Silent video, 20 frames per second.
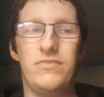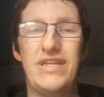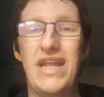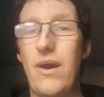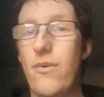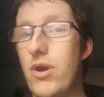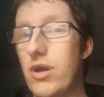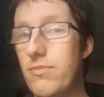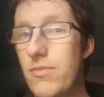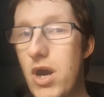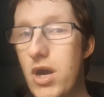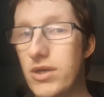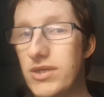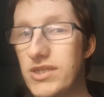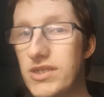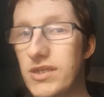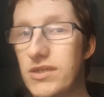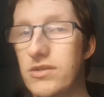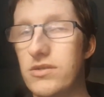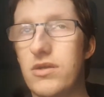Network
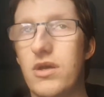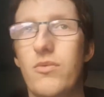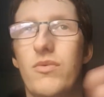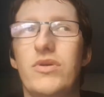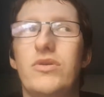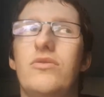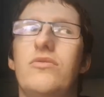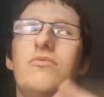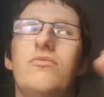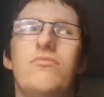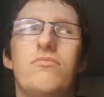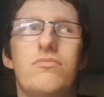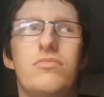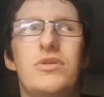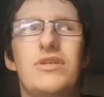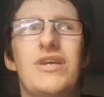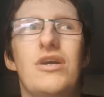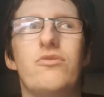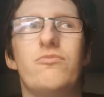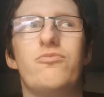marketing is like where you
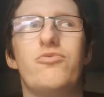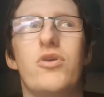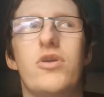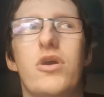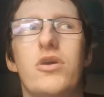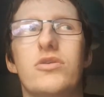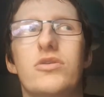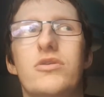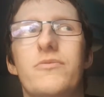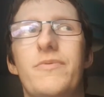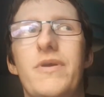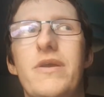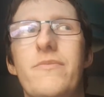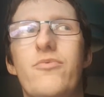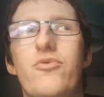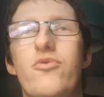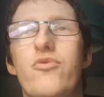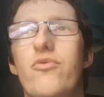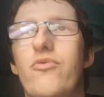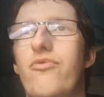sell products to
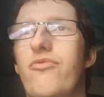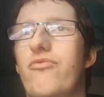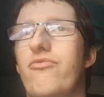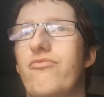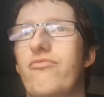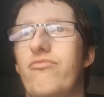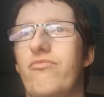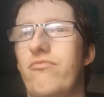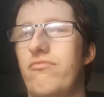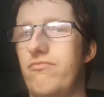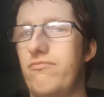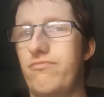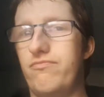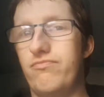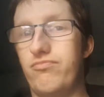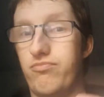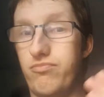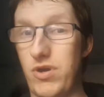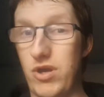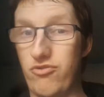people
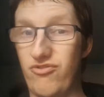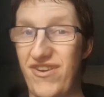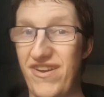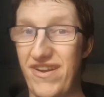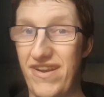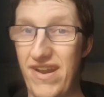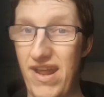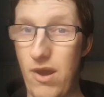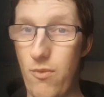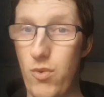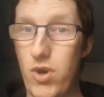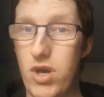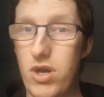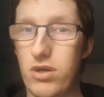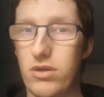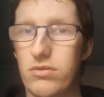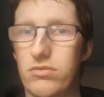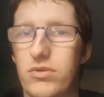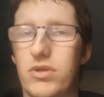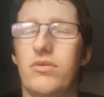by creating a
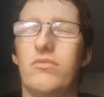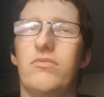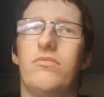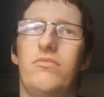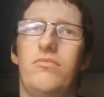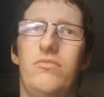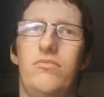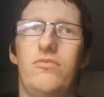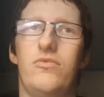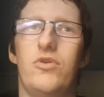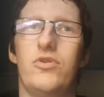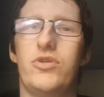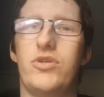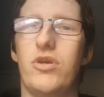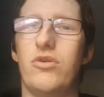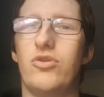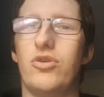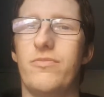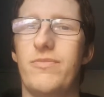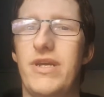network and like on
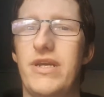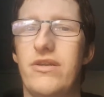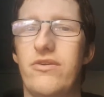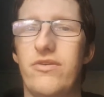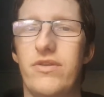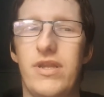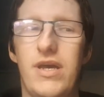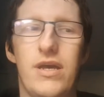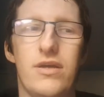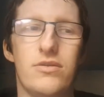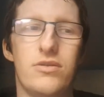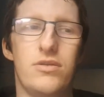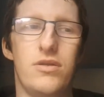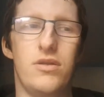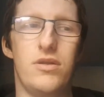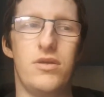social media and that, so